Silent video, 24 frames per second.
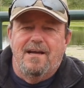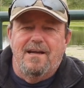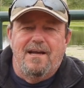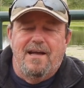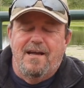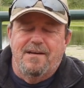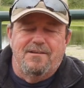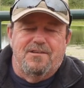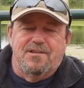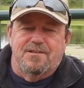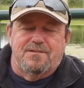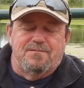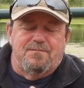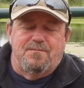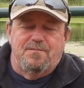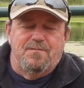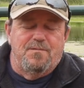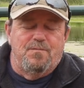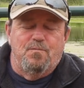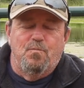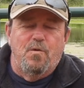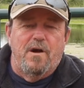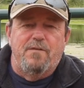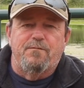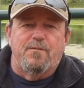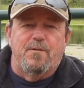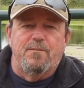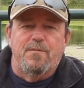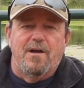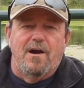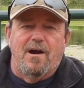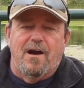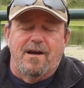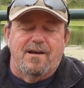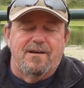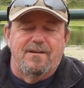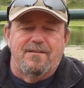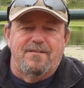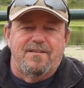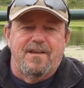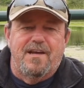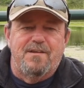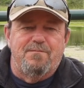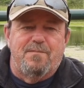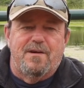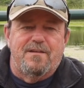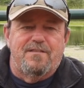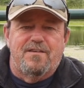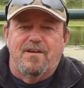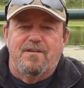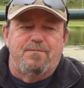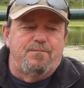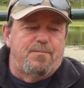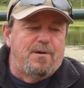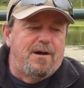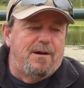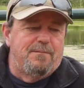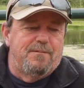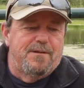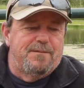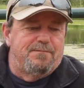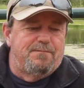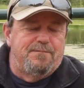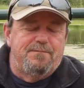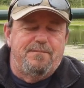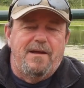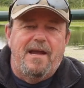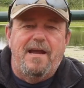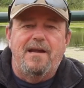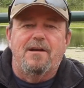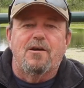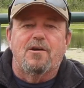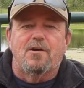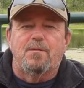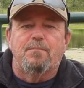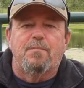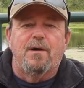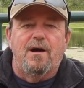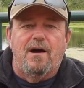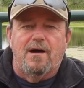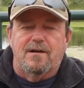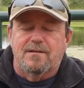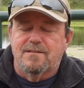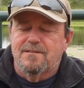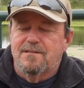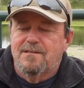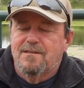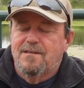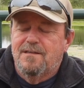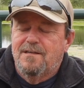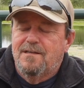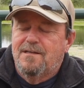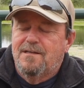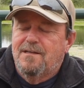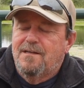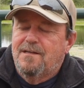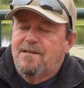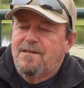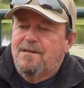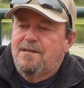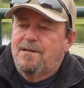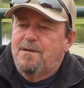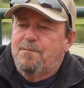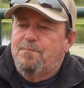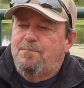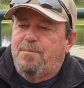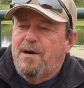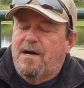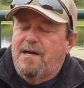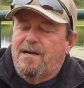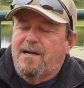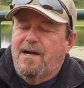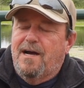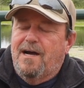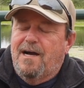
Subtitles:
and just went from there. I could have saved myself probably $800. But